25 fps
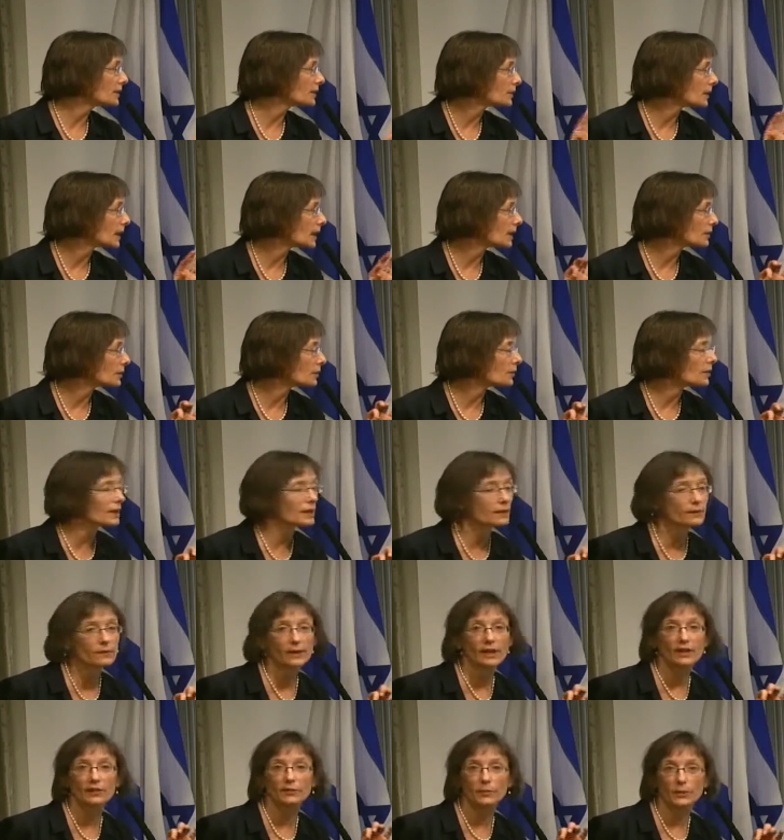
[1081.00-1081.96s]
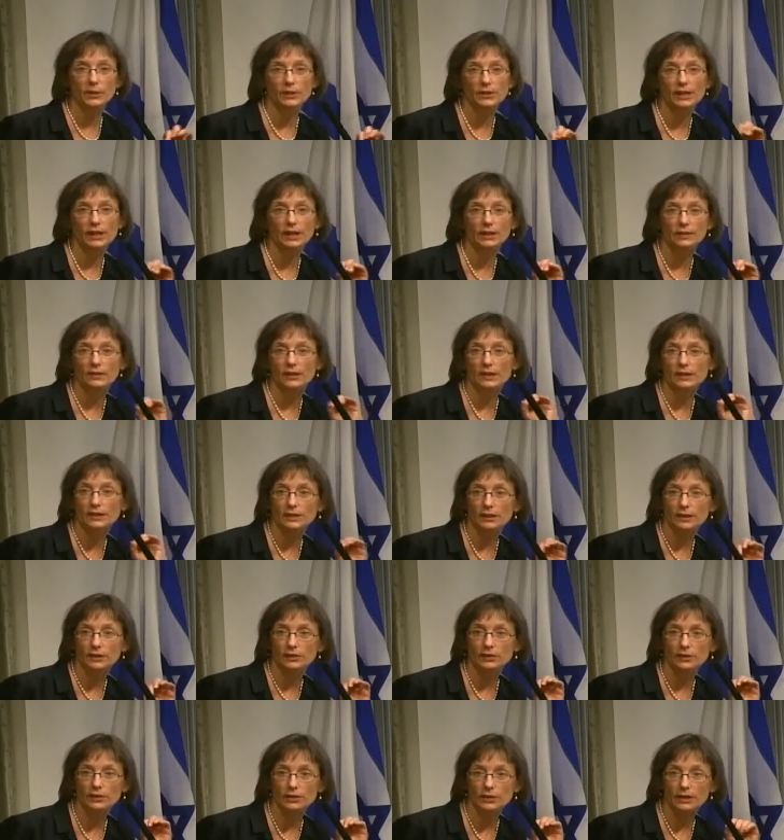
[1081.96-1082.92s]
about 25% of us
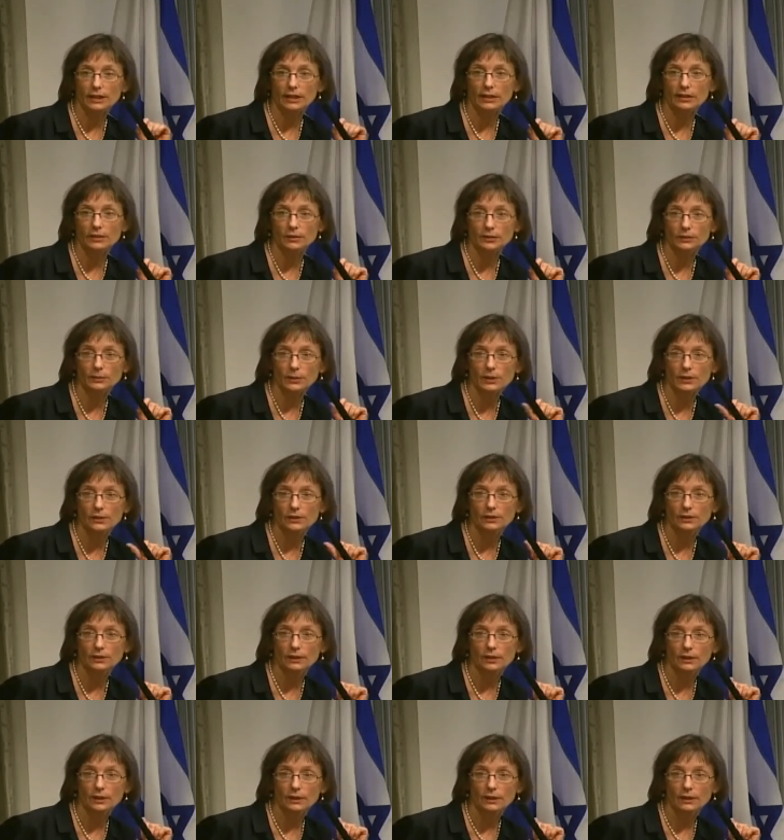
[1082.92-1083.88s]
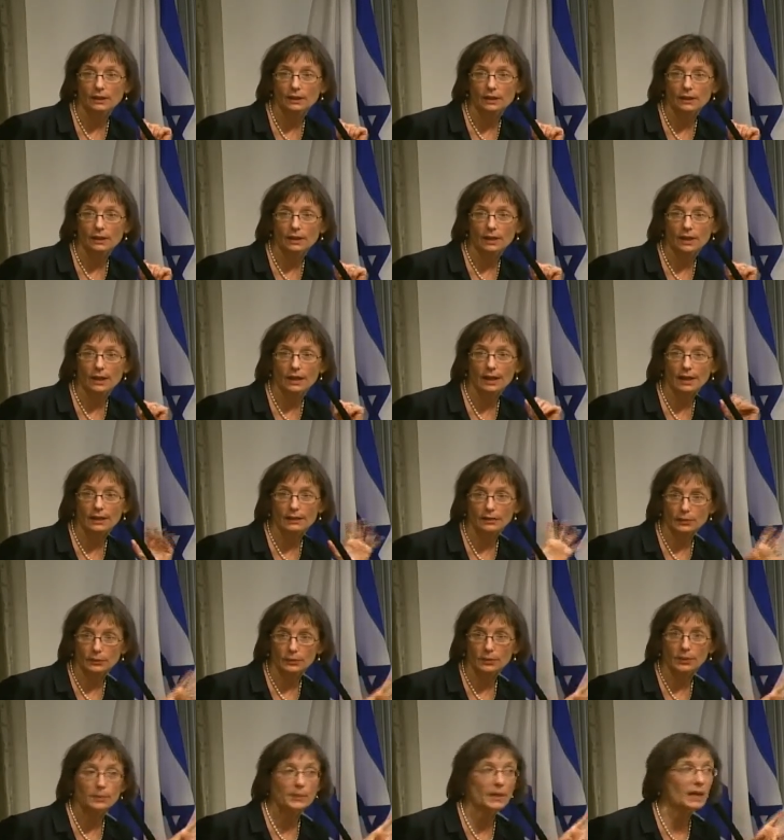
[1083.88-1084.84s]
in nursing homes, and the
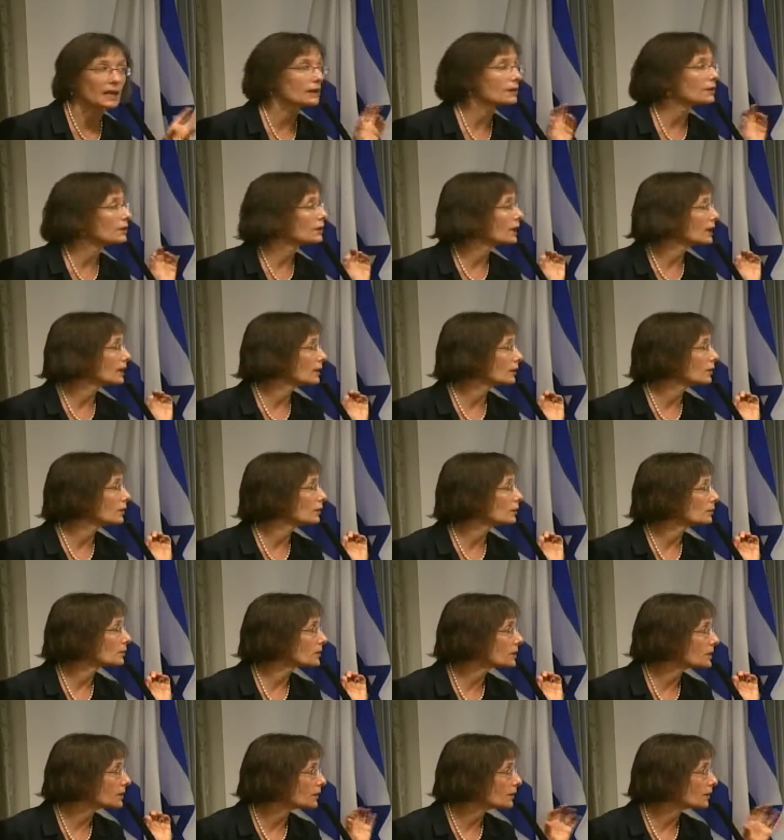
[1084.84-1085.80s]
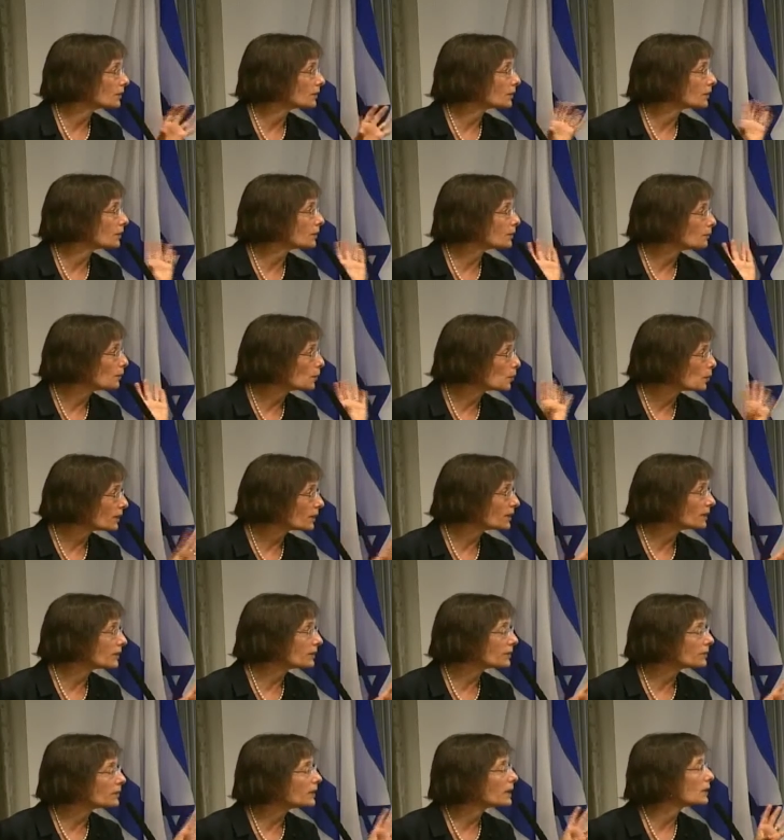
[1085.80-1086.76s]
remainder at home. So more
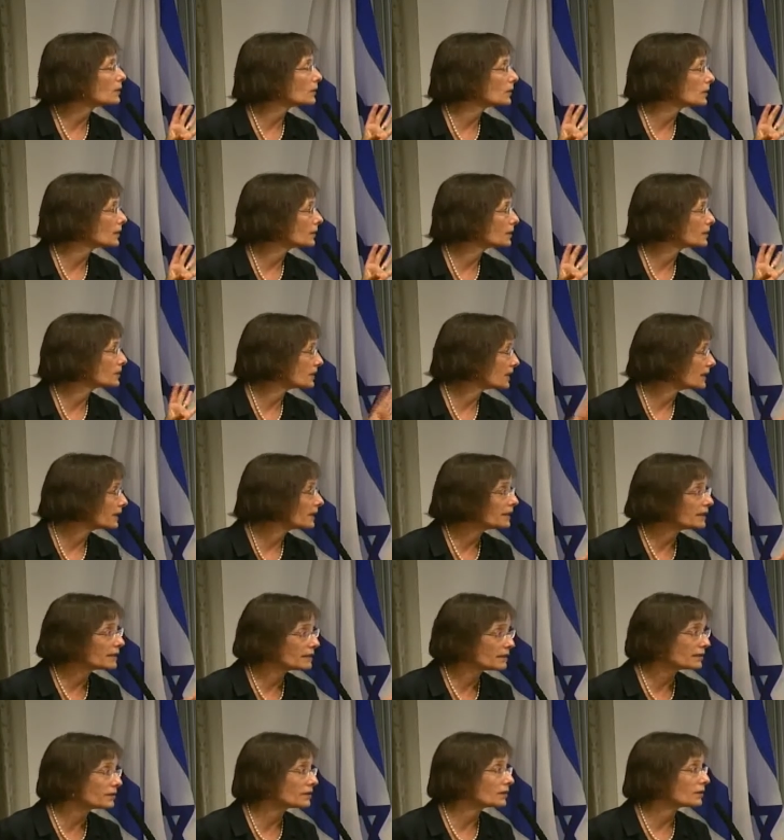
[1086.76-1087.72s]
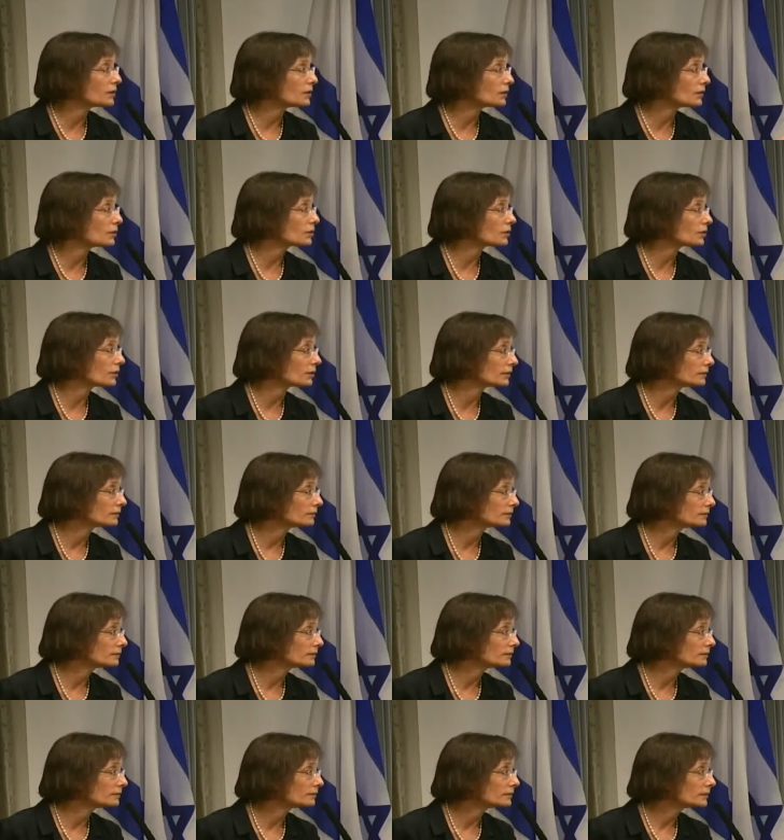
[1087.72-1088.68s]
than 3/4 in an institution.
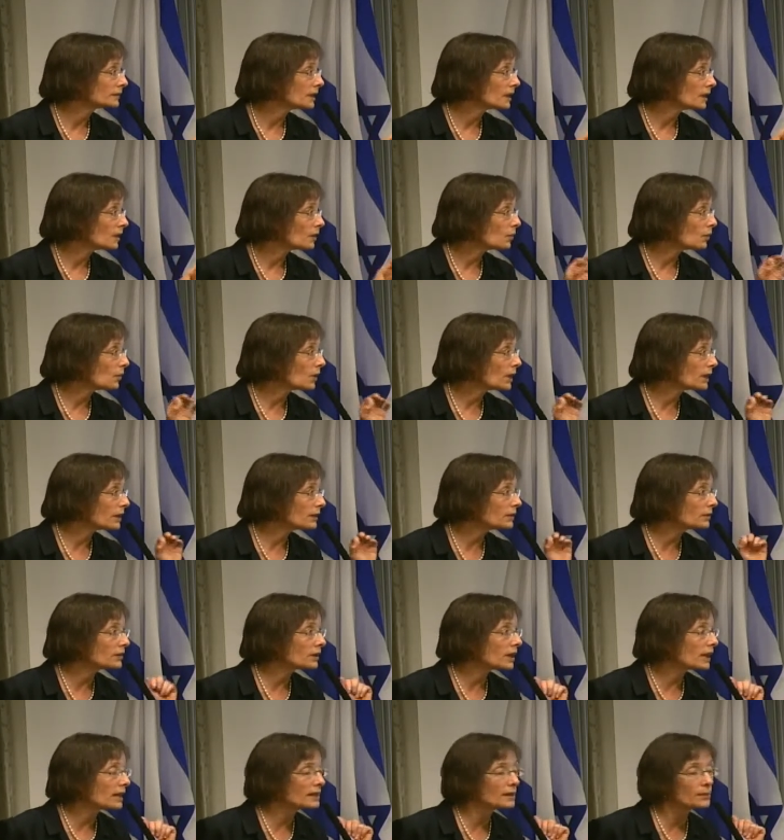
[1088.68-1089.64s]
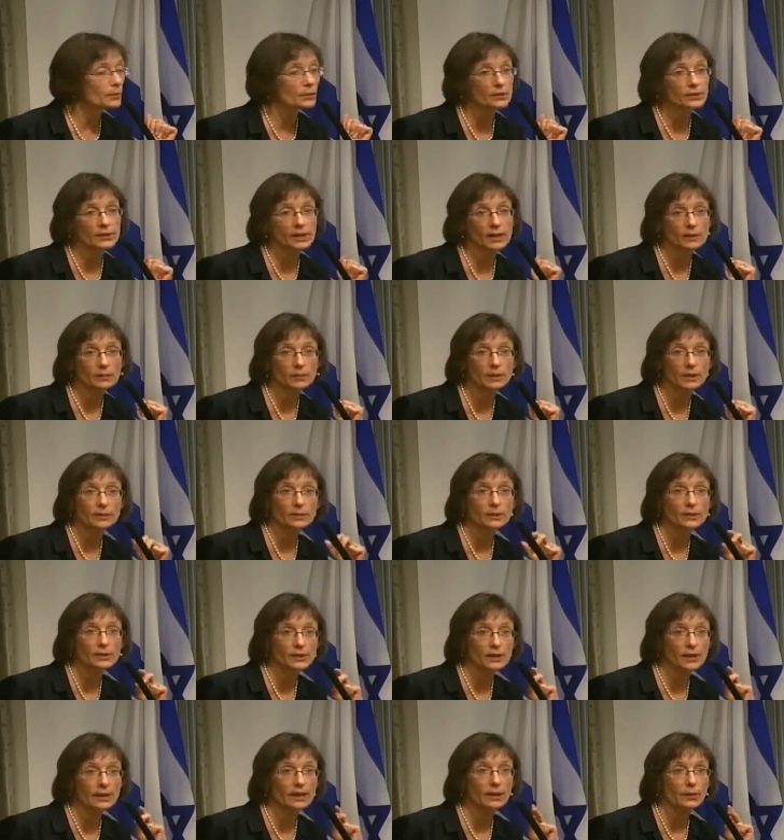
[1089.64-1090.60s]
Where do 90% of people
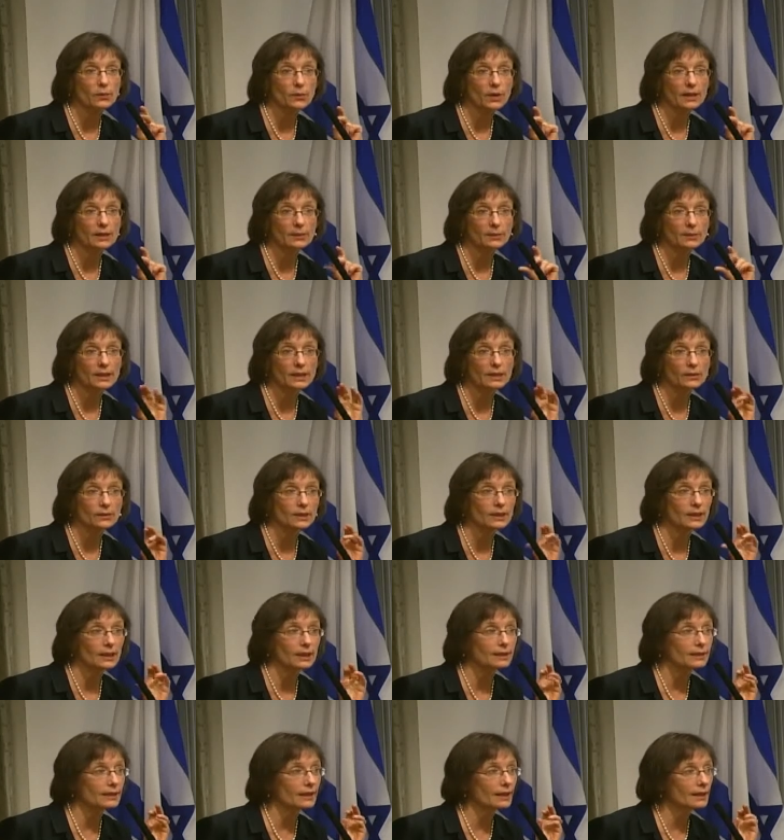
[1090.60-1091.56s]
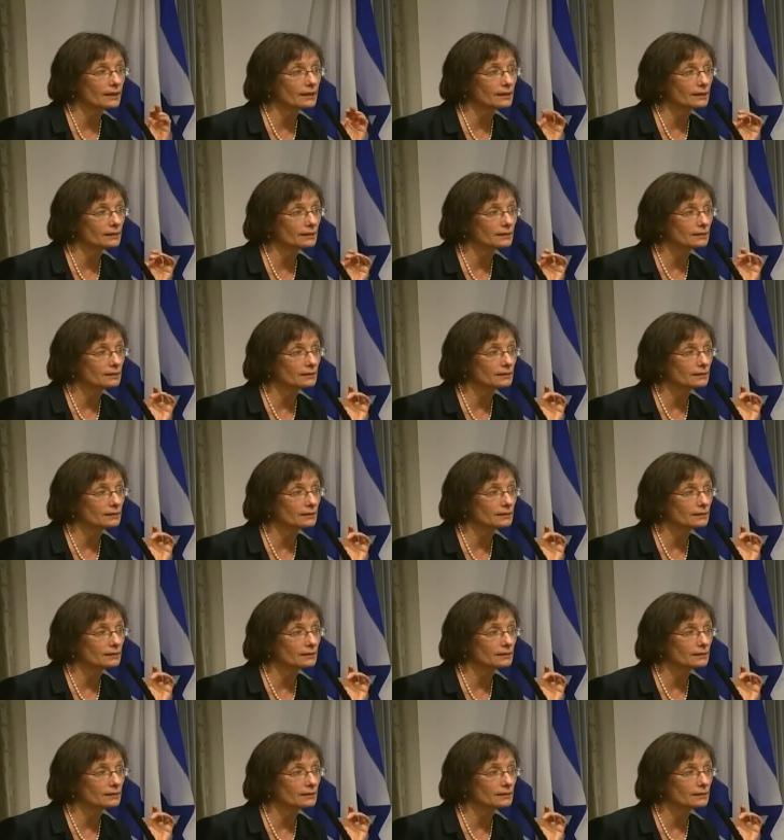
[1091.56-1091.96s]
say they want to be when they die?